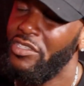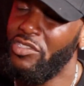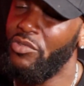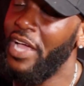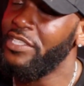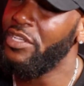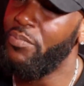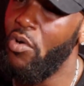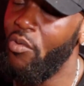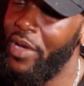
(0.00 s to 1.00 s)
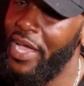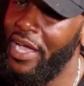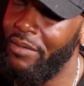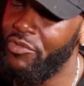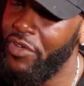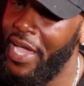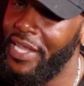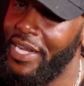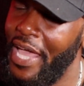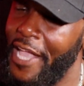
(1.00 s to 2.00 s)
Meat. So not to the point where I'm
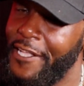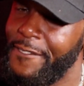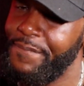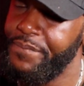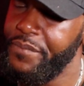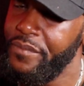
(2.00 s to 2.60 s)
trying to like